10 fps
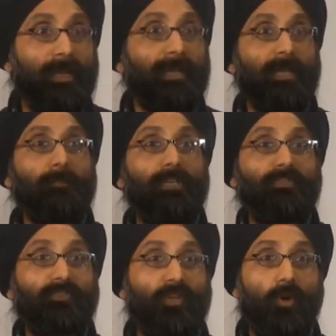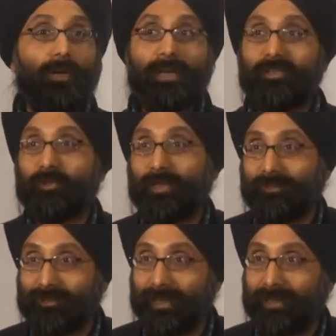can be so
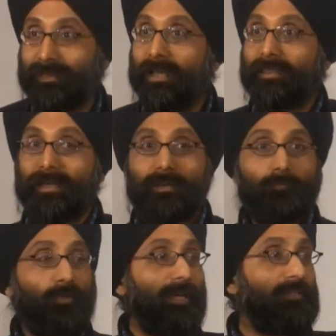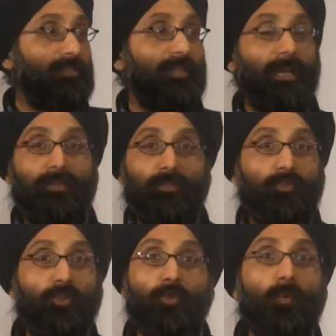interesting that it brings together
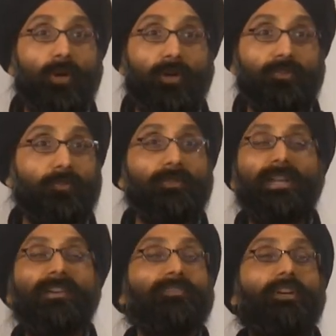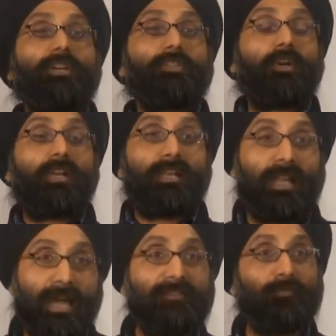two words you never in your
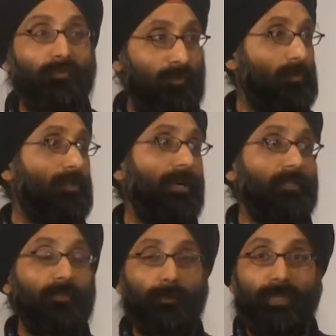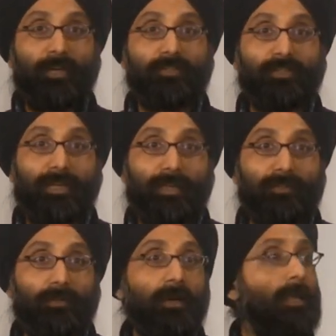life you thought you would hear
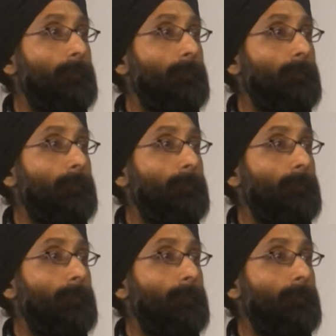together?